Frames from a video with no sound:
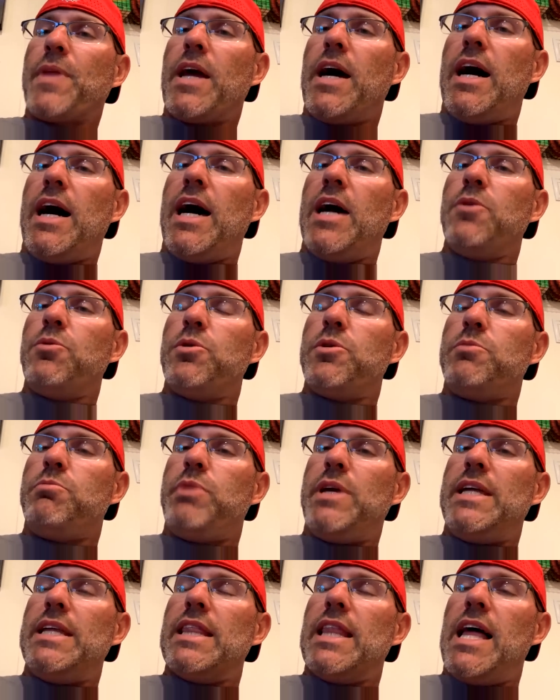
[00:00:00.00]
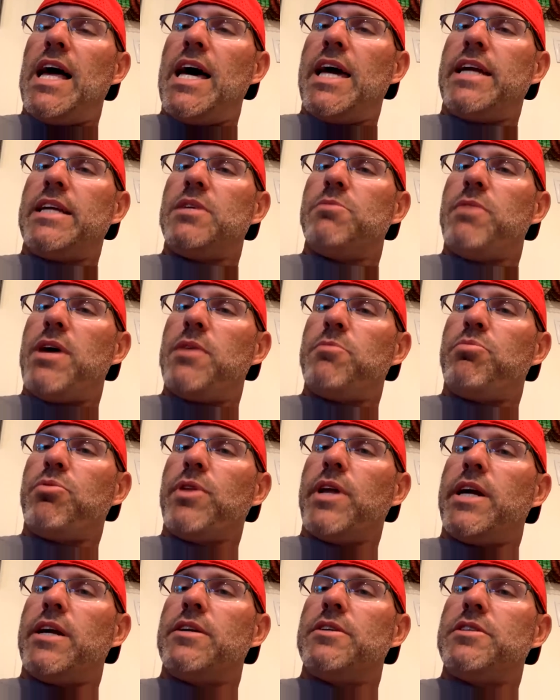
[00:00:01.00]
I would be lying to my
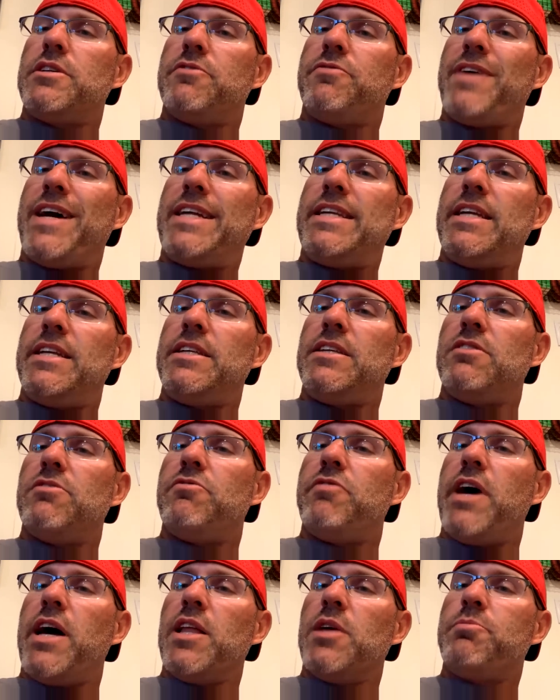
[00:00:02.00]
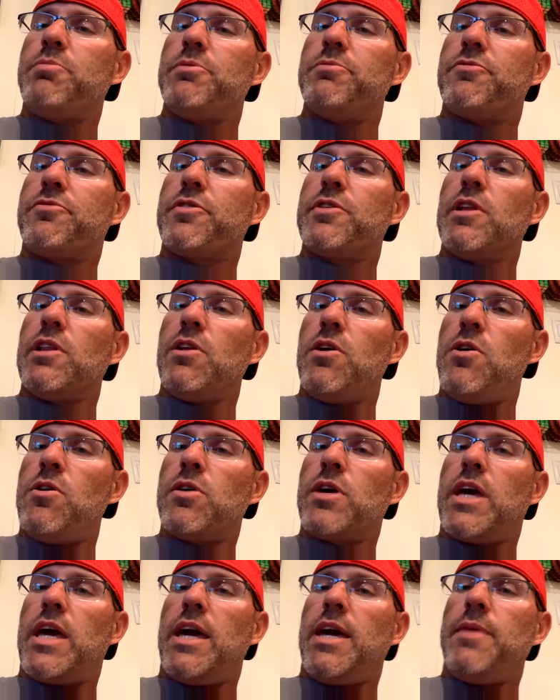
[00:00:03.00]
players if I didn't develop them for the long
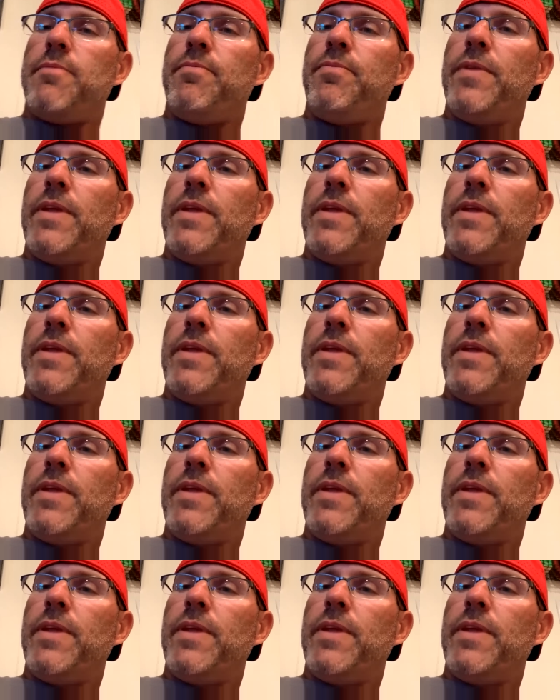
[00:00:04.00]
game.